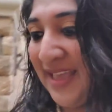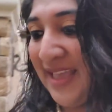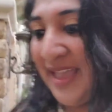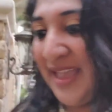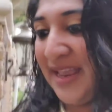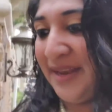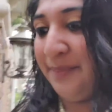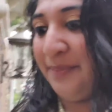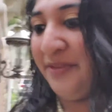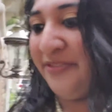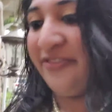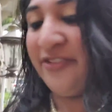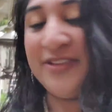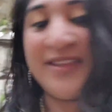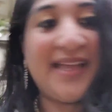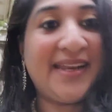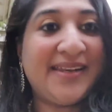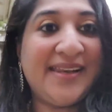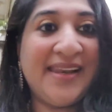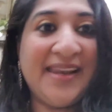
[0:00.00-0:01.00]
And before
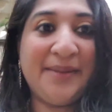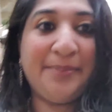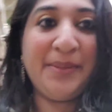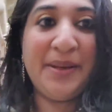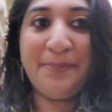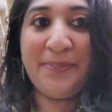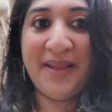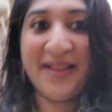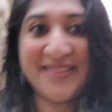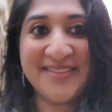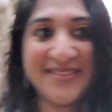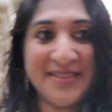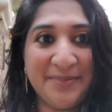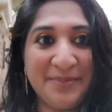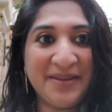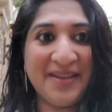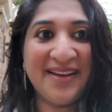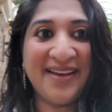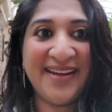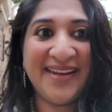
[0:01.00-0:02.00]
that, let me pluck some
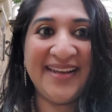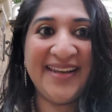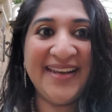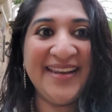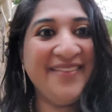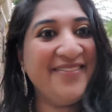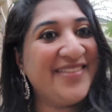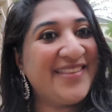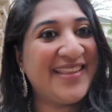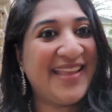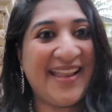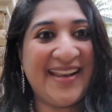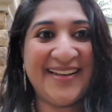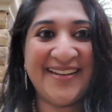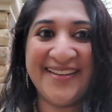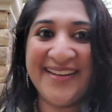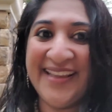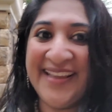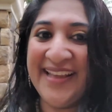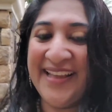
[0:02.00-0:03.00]
curry leaves and
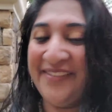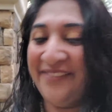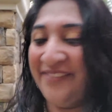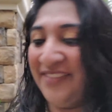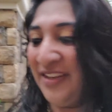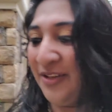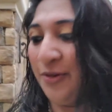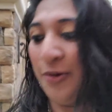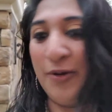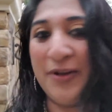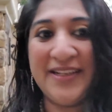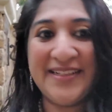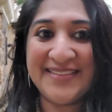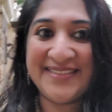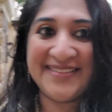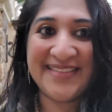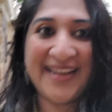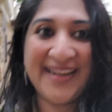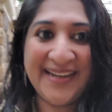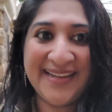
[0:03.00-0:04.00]
we'll go
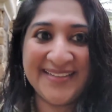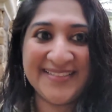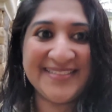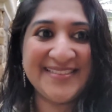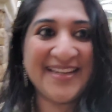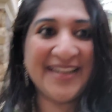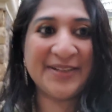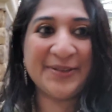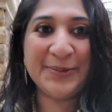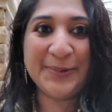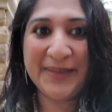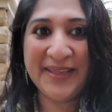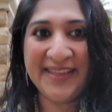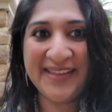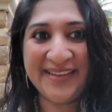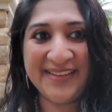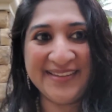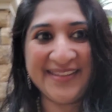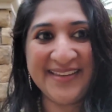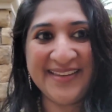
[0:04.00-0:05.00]
inside and start cooking.
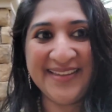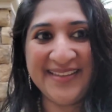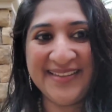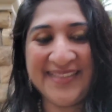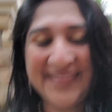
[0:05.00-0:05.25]
Okay.